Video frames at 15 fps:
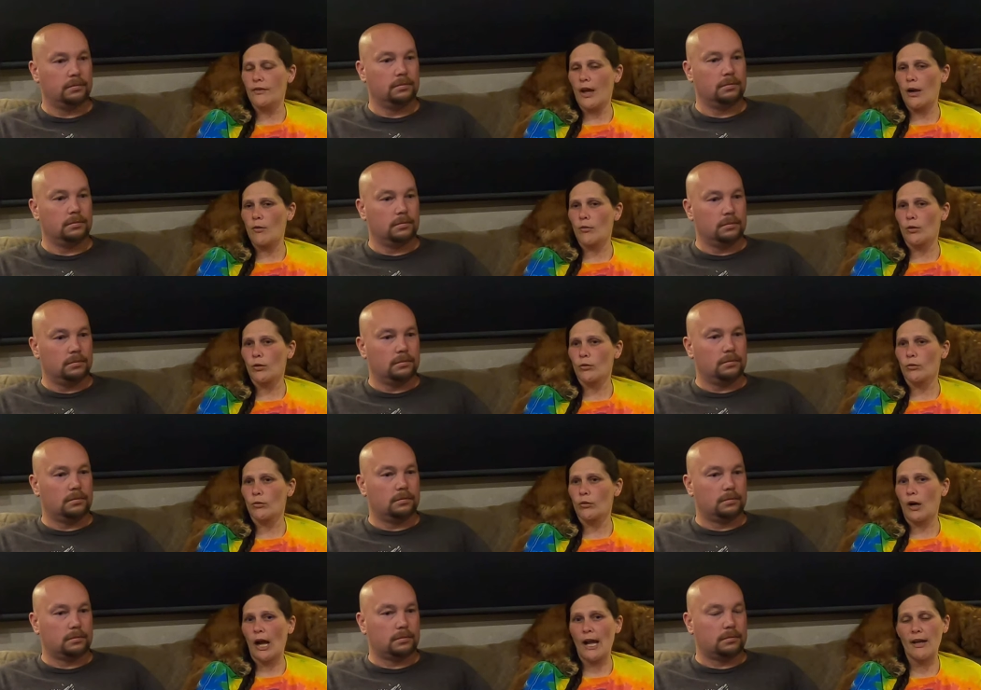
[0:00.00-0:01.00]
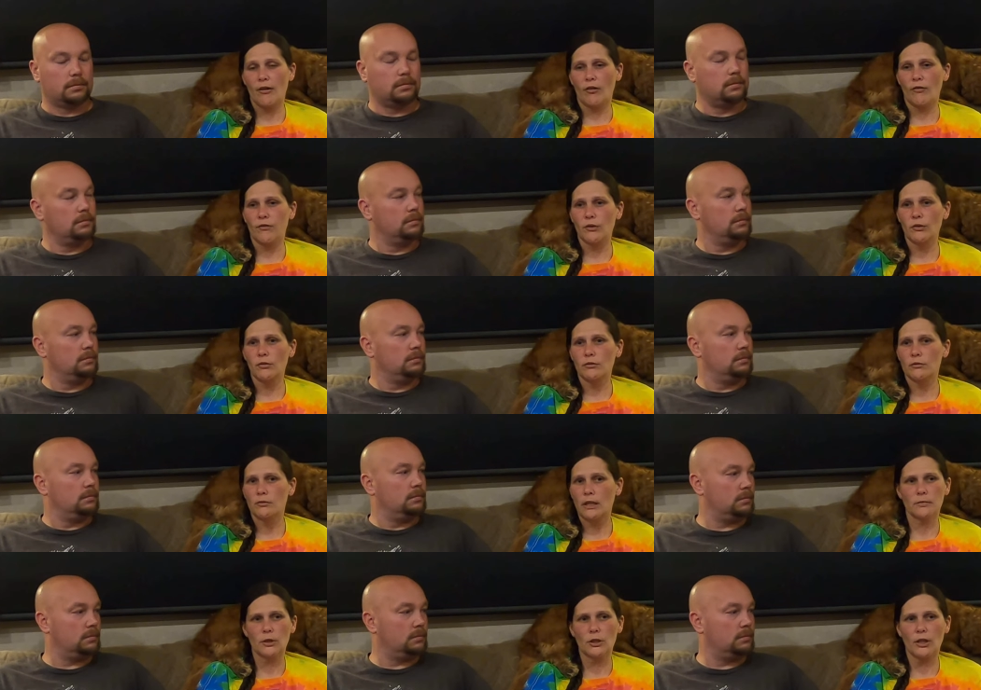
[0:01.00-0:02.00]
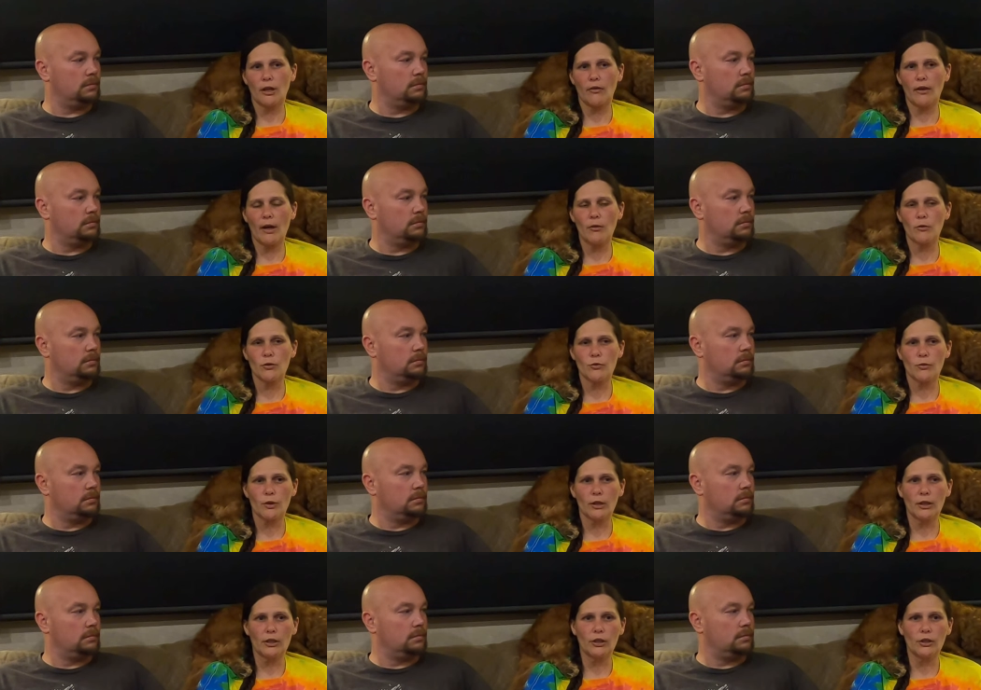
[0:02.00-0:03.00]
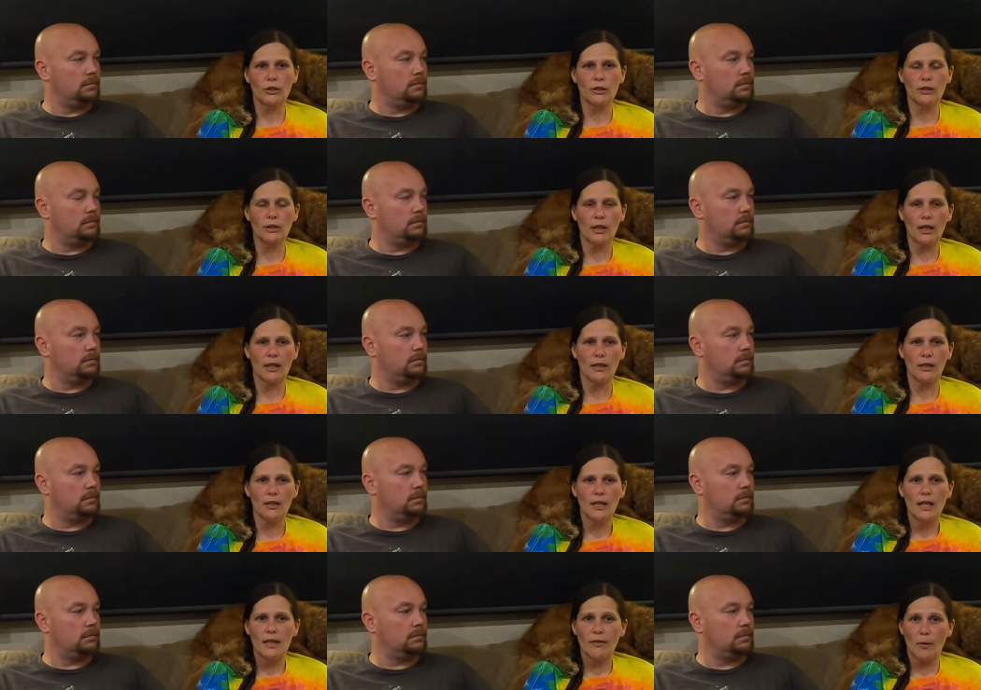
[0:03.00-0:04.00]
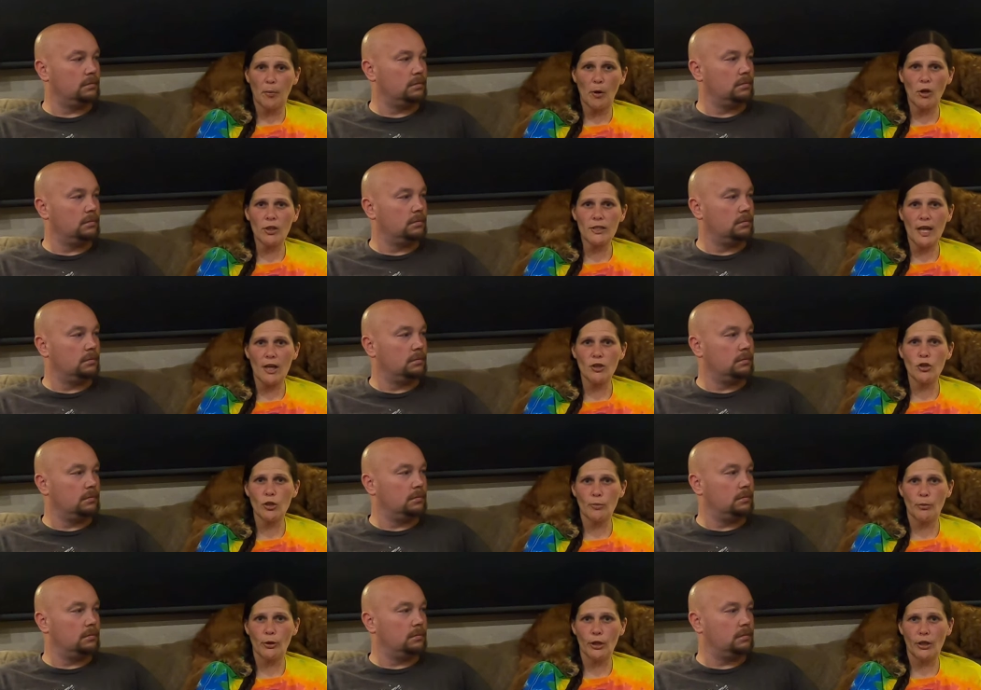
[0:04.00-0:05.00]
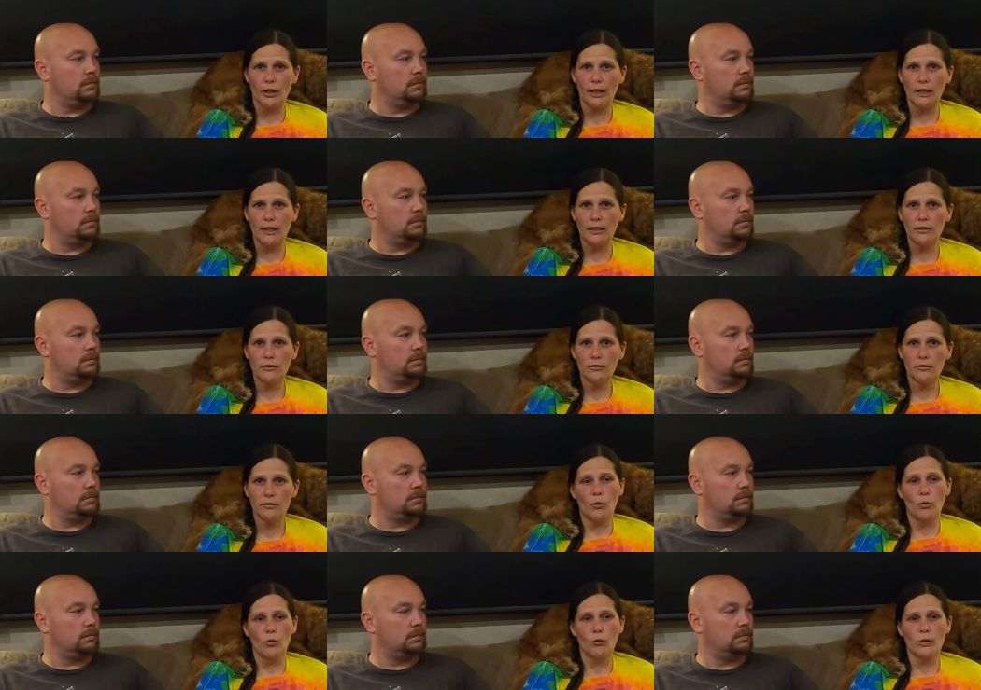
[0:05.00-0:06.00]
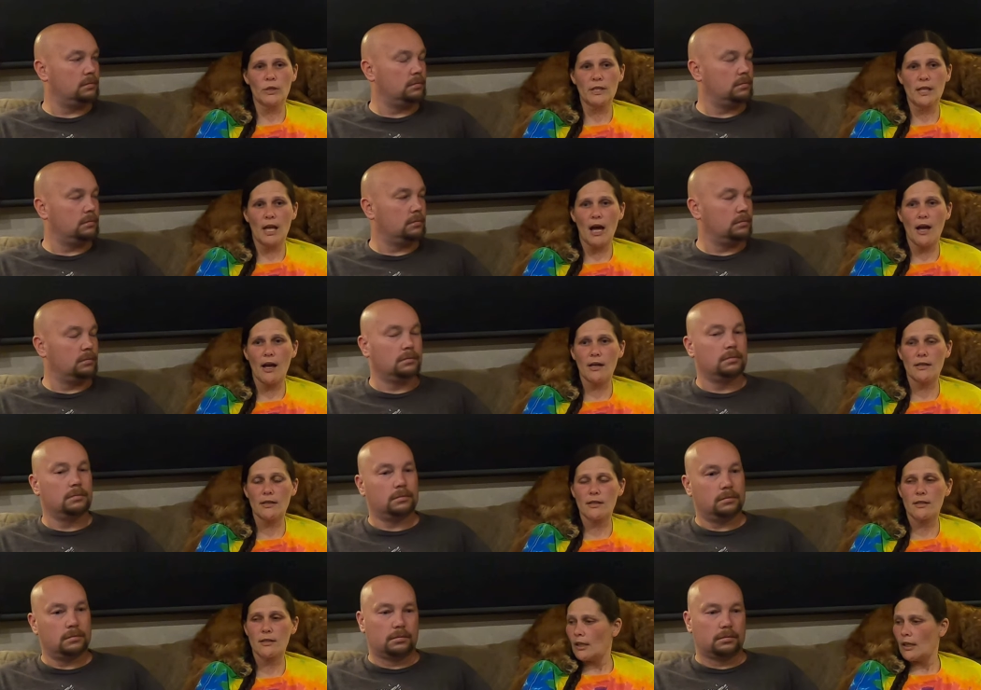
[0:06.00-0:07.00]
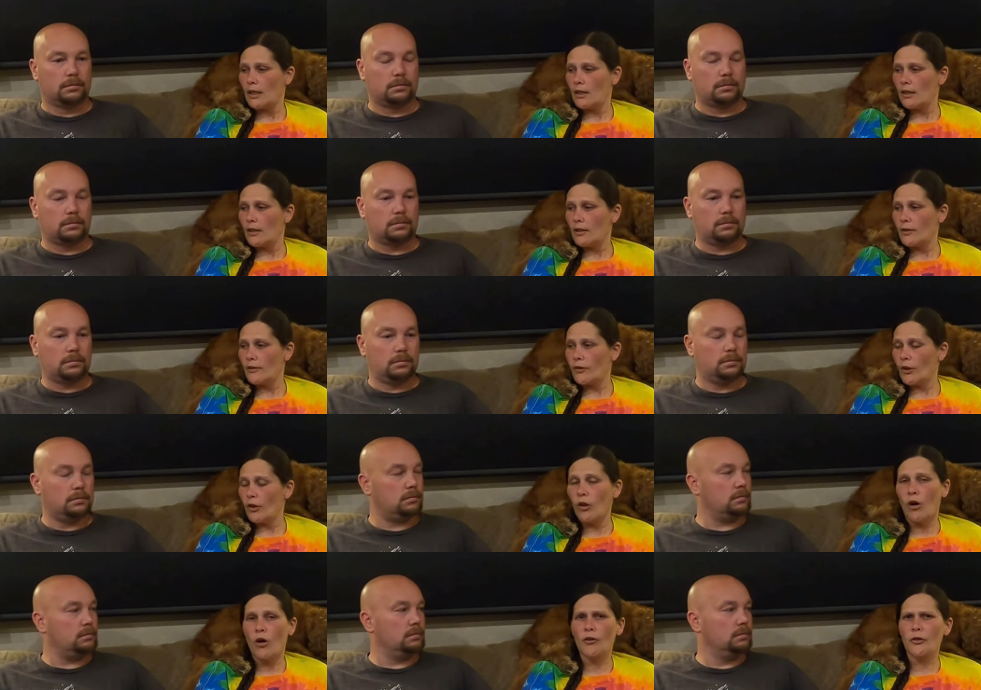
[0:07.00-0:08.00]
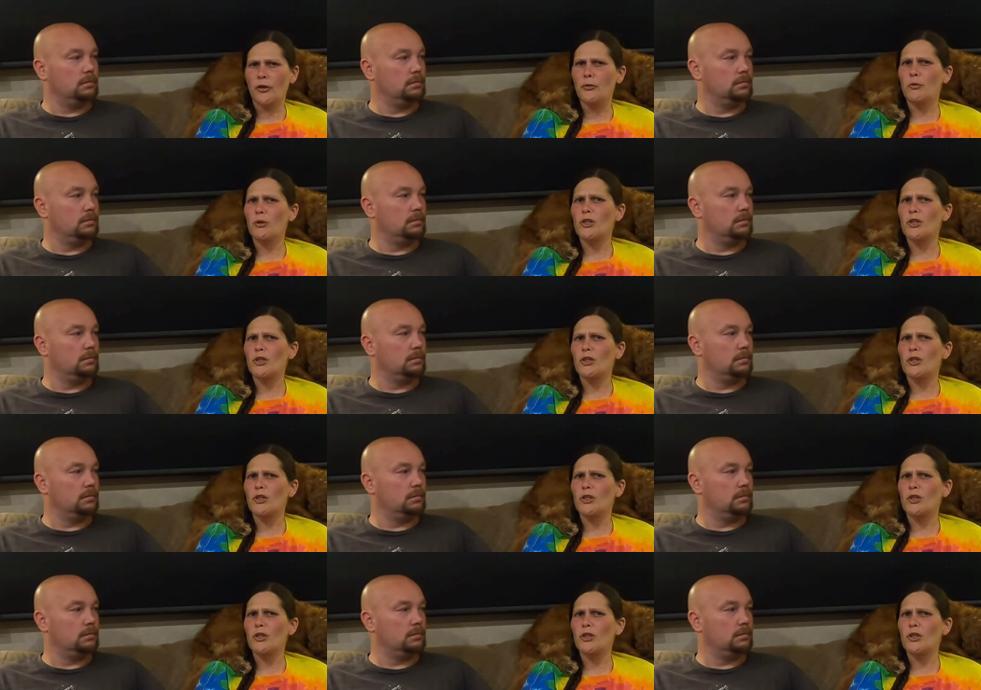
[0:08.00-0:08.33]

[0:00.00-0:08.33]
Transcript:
Speaker 1: Uh, they were helpful. You know, that was really good. Uh, the park's actually pretty clean. Pool was nice. Uh, the laundry